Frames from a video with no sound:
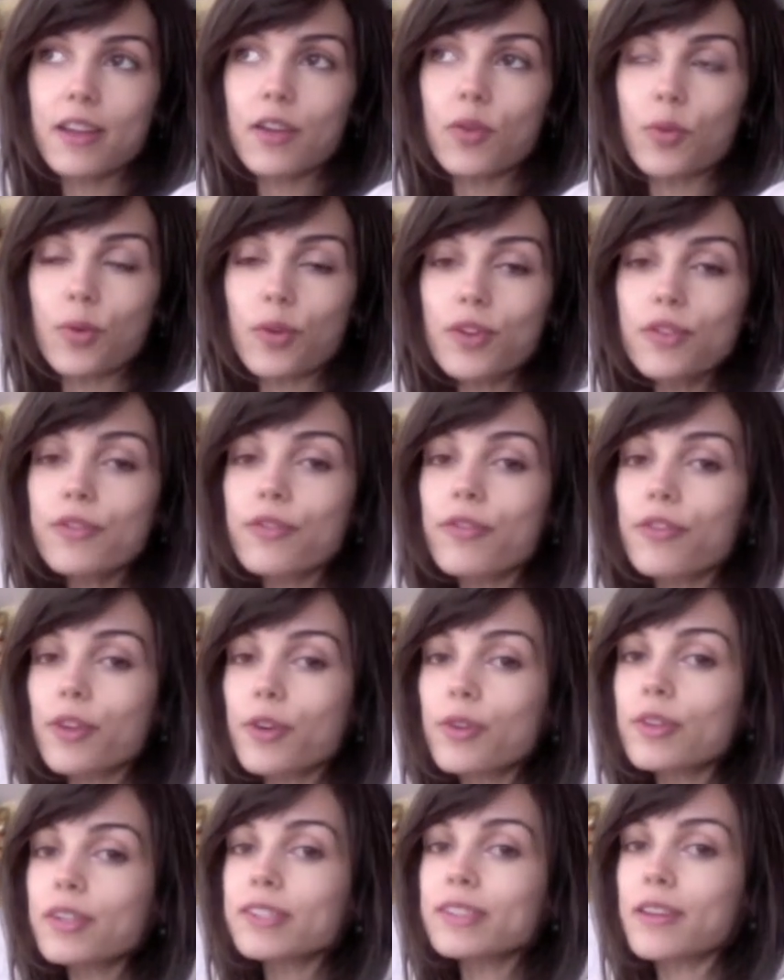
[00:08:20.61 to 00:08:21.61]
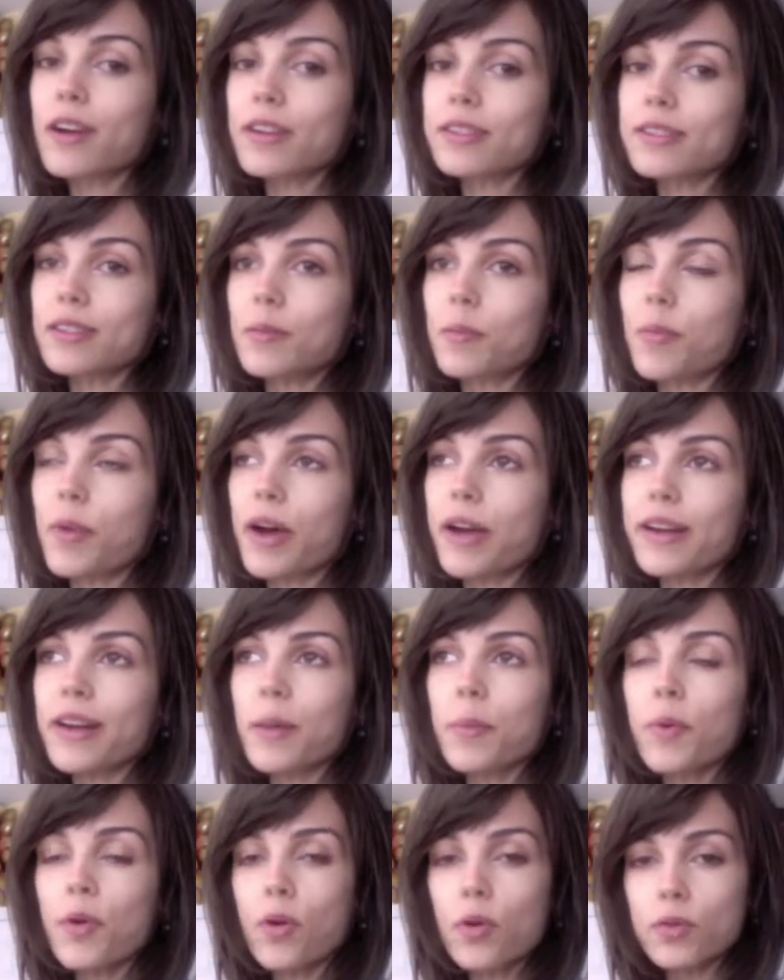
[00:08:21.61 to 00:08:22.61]
Grilled fruit is awesome.
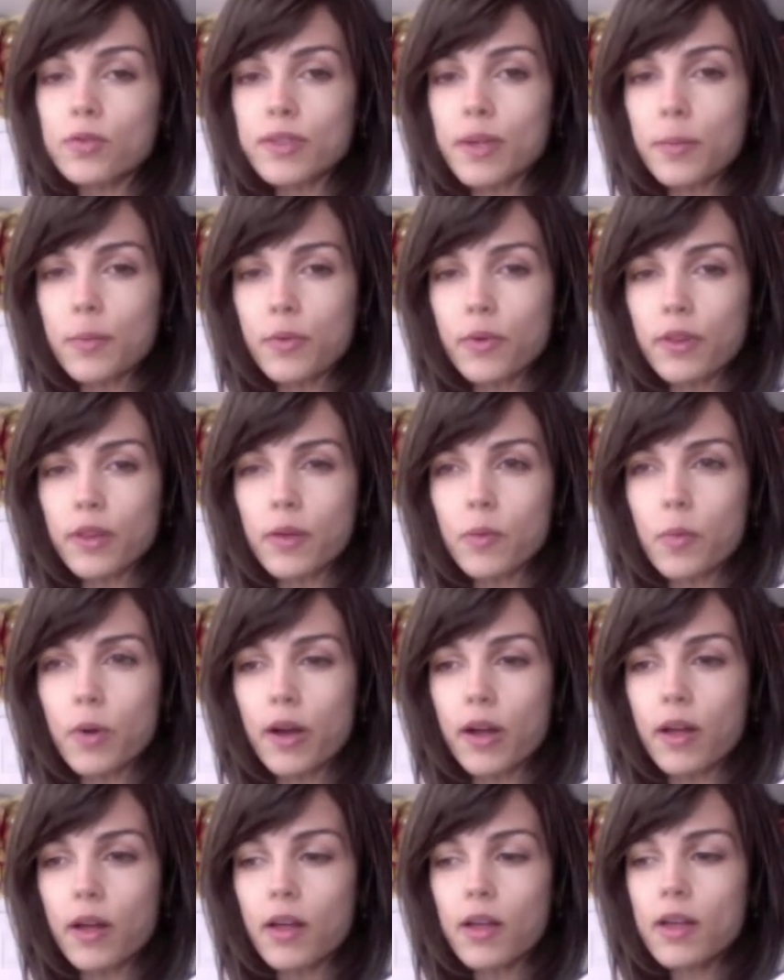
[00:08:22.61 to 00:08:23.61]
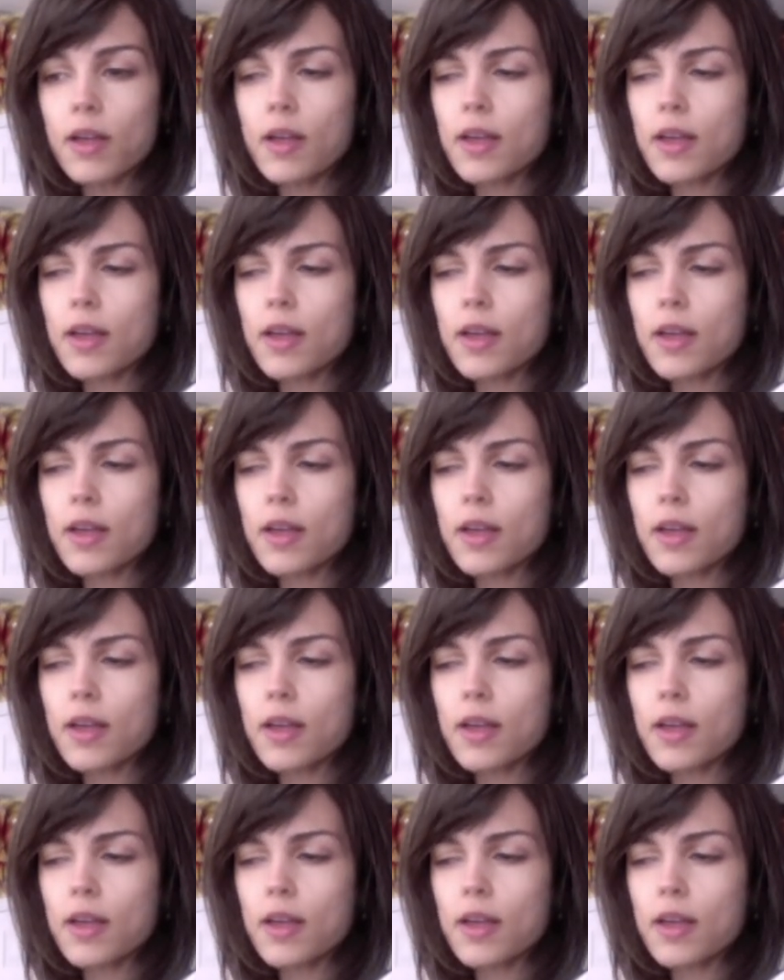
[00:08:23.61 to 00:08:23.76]
Pineapple holds up really well.